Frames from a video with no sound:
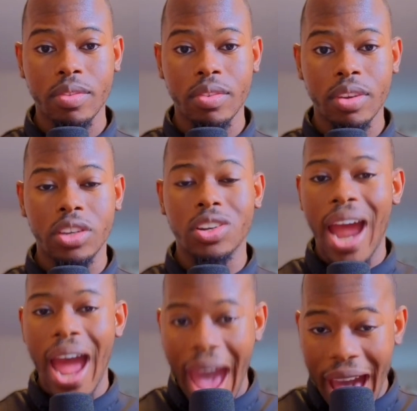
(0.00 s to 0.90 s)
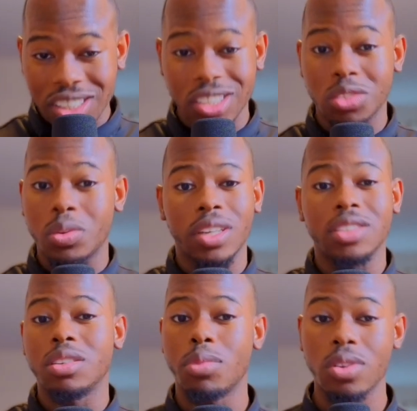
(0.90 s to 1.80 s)
your actions were
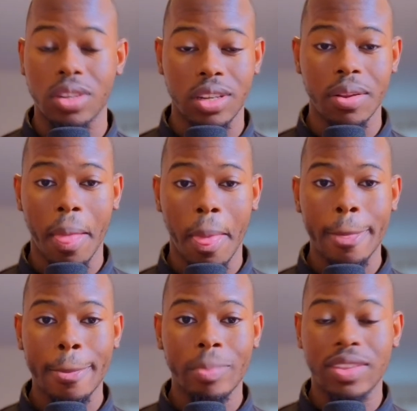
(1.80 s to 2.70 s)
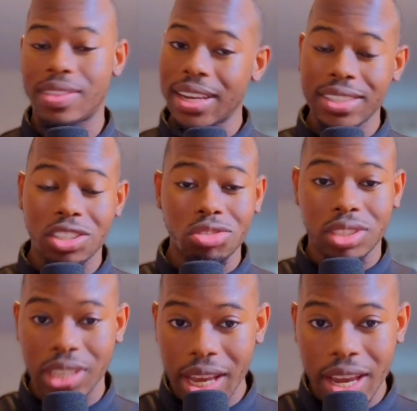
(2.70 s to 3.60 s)
insubordinate. The things that you
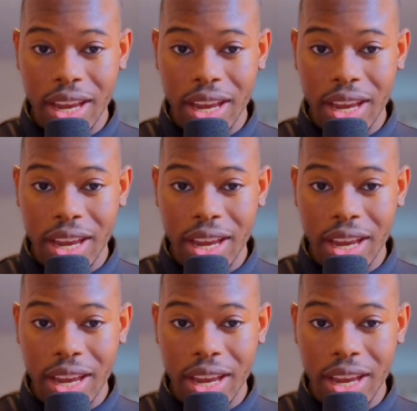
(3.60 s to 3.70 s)
said